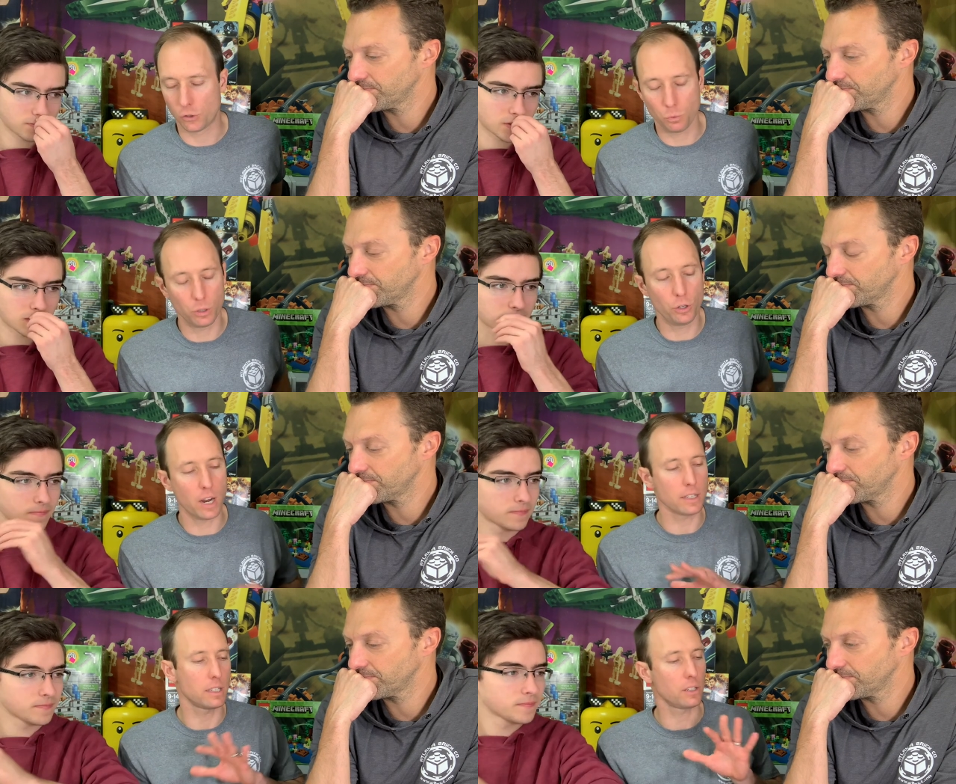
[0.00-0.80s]
Speaker 1: Would you
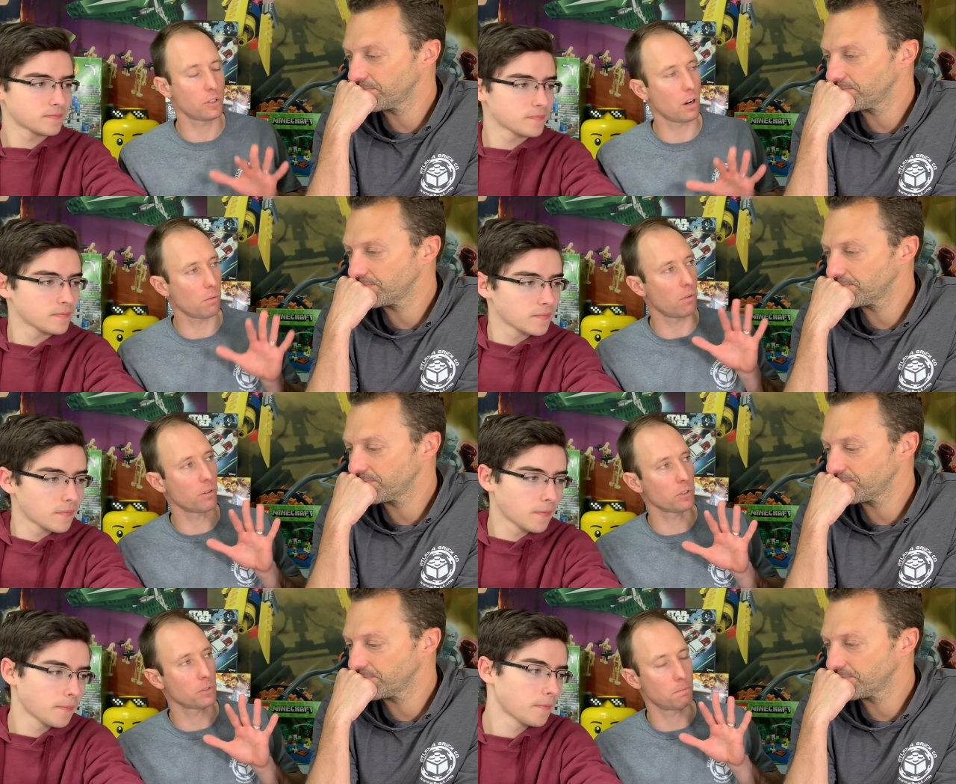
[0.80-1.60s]
guys say Star
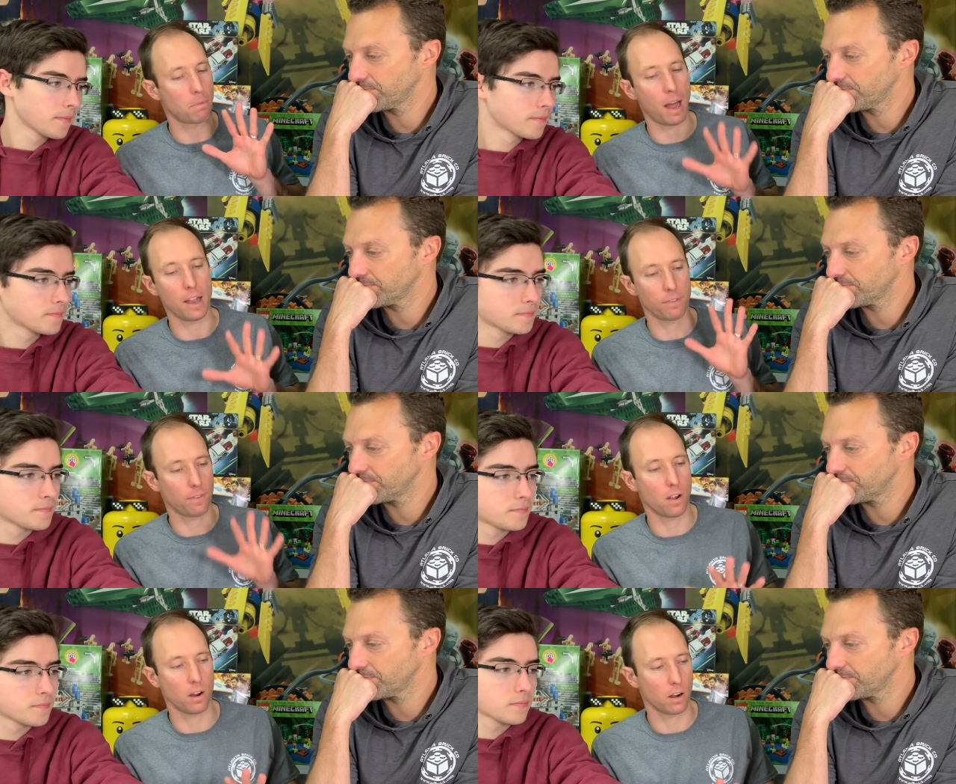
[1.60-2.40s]
Wars by
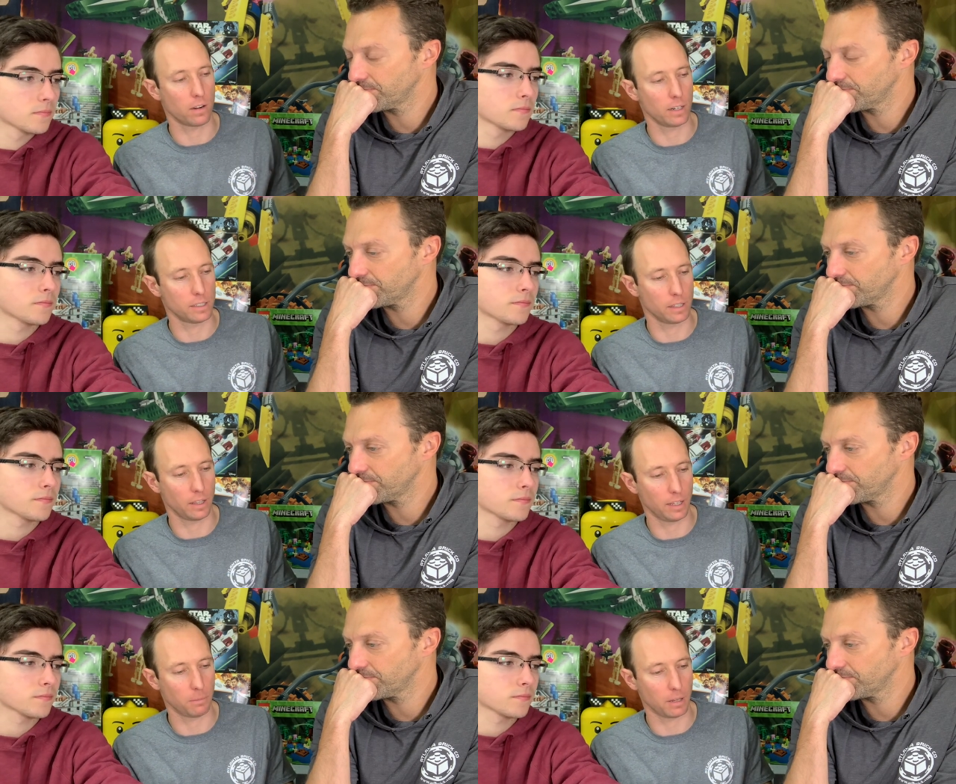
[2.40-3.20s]
far is the
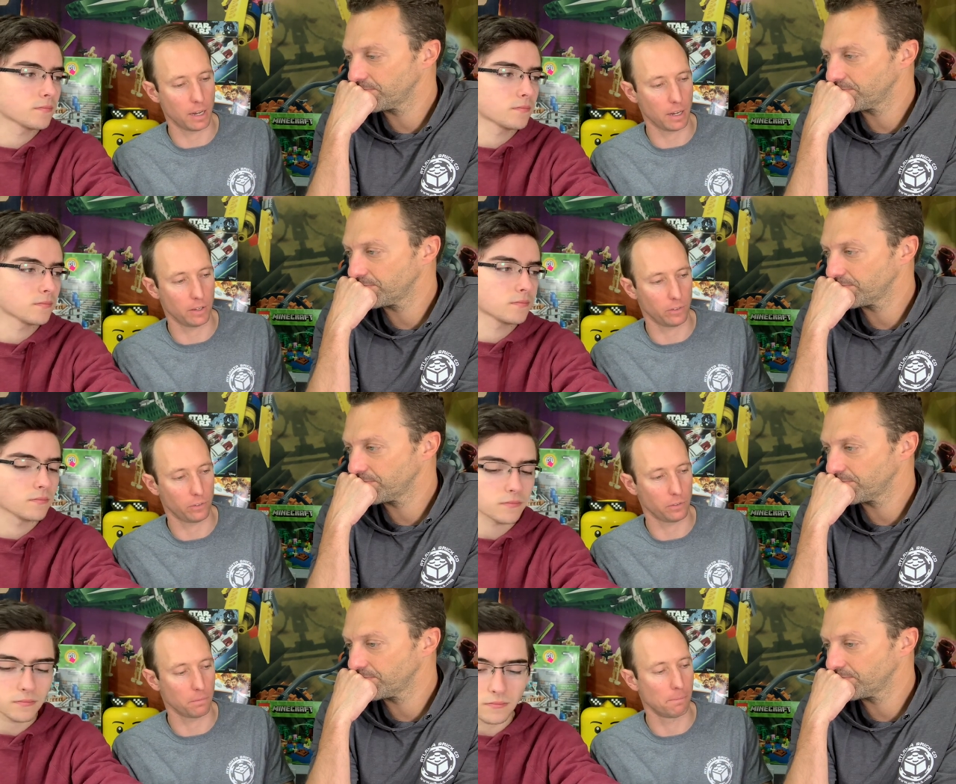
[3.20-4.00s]
thing that
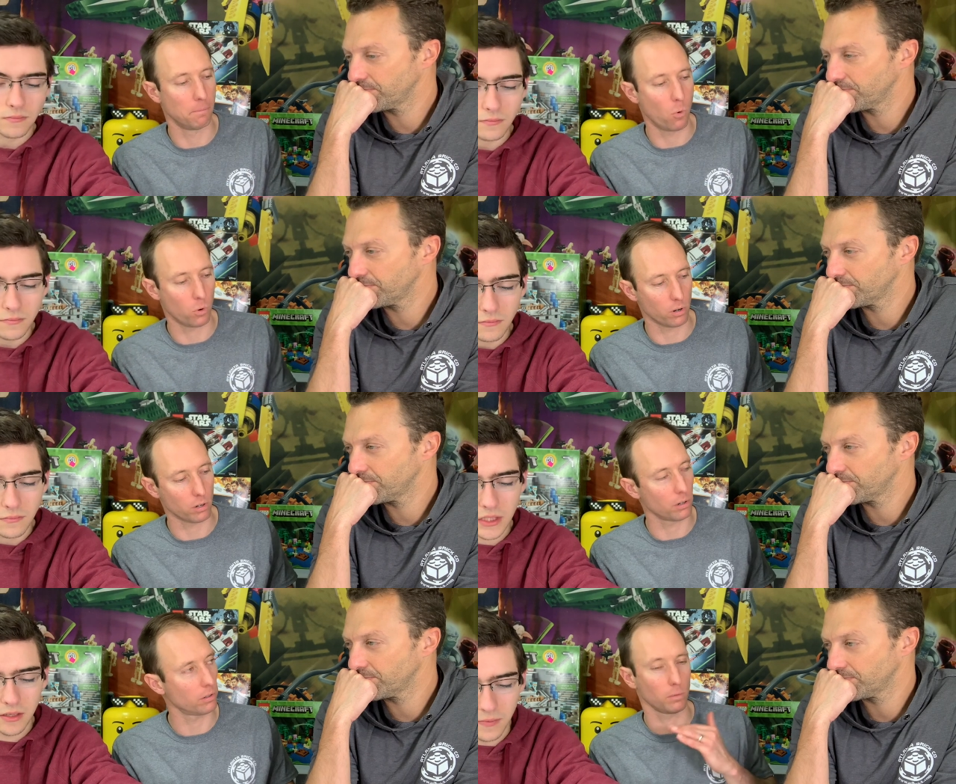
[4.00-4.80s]
has
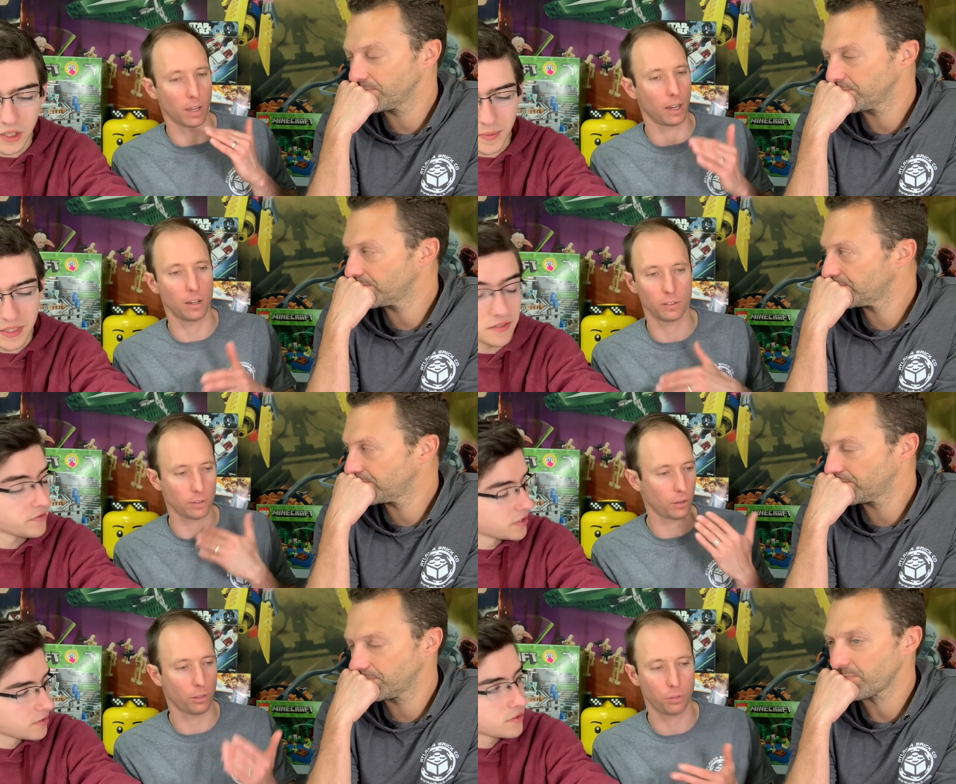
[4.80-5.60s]
more like
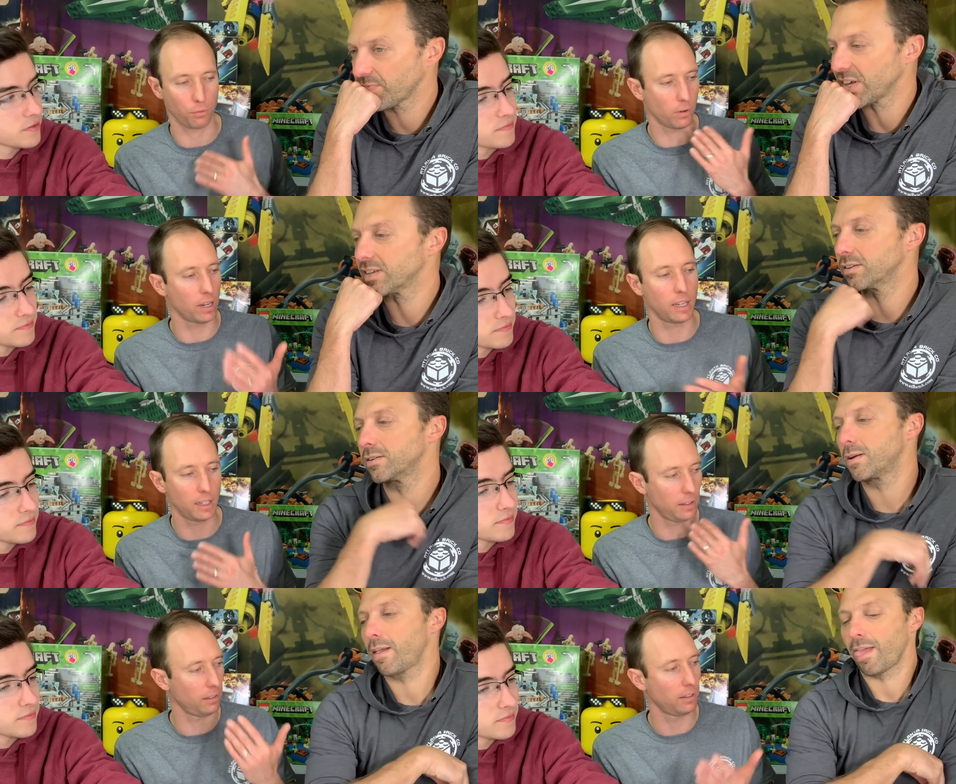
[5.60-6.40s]

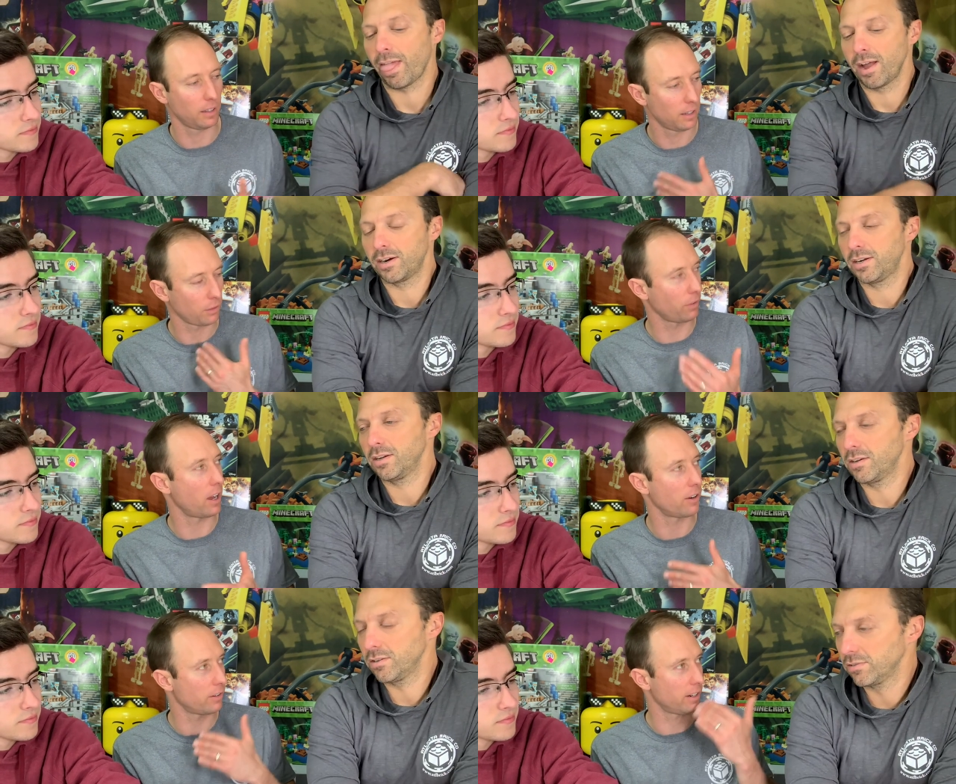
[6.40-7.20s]
three three
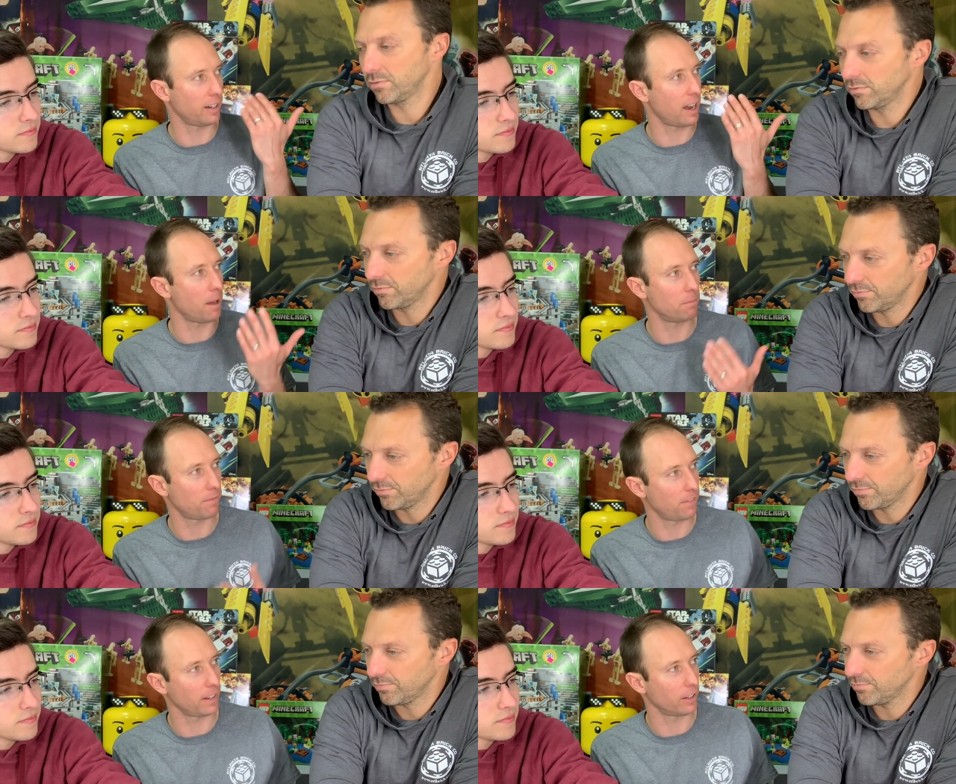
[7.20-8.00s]
hundred and up
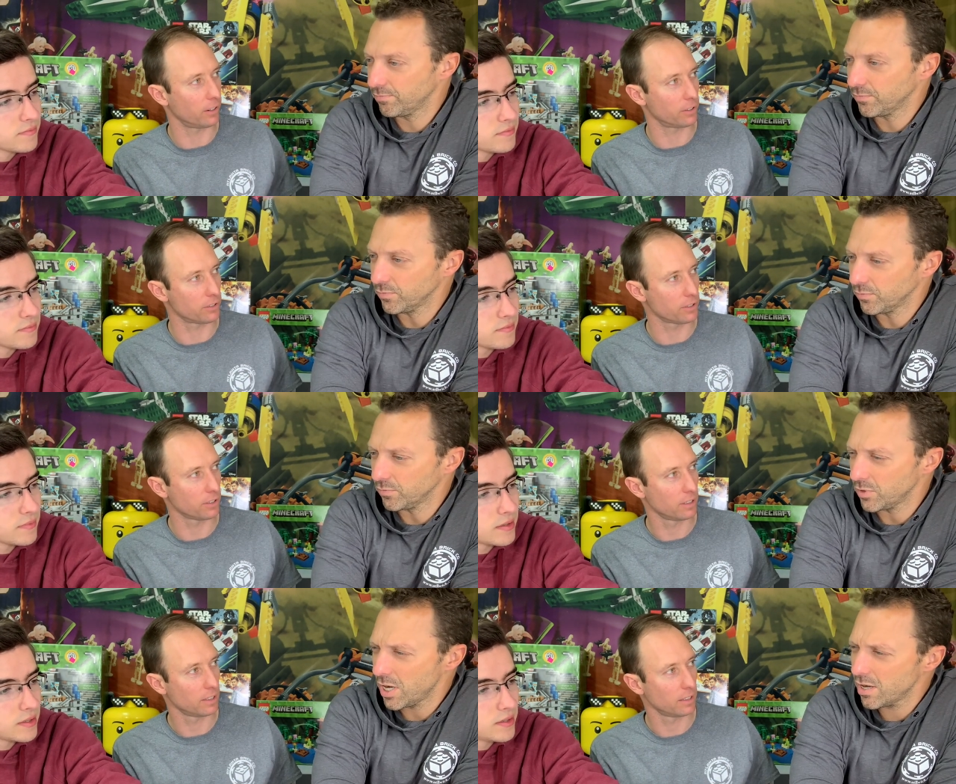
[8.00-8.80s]
figures?
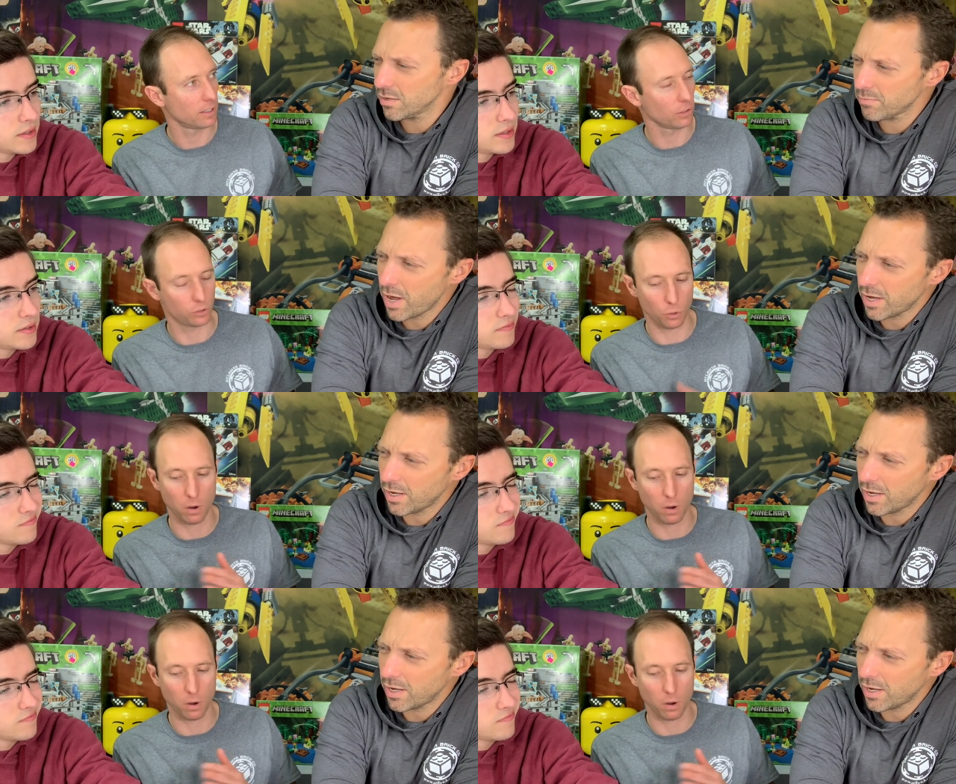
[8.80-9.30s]
Speaker 2: Um, two